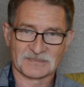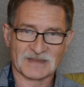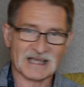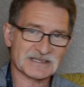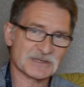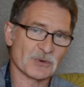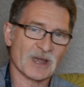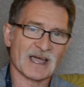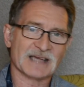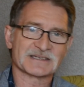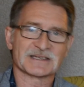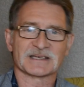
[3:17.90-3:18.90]
That's the way
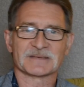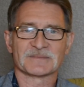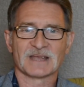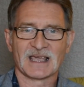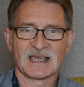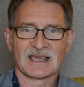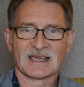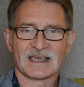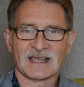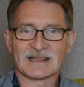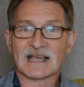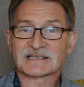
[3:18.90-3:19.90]
I see it.
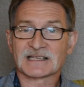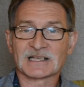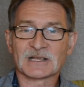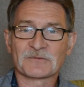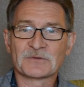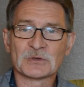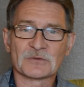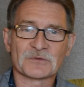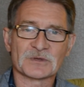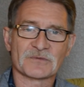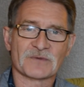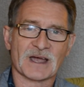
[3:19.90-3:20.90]
And that's a little fuel
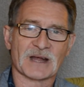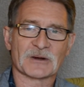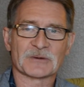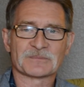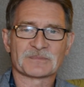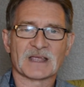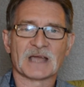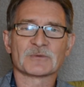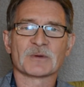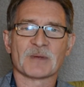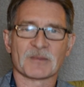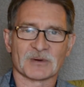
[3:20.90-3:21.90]
for the fire. And
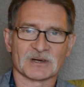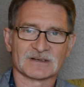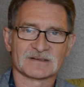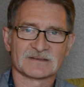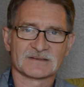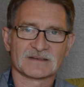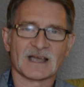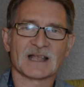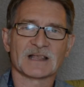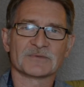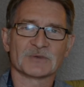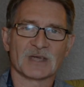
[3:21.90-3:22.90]
remember, I
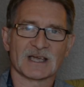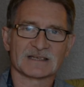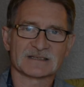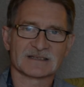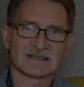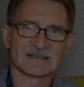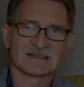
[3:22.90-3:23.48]
love you guys.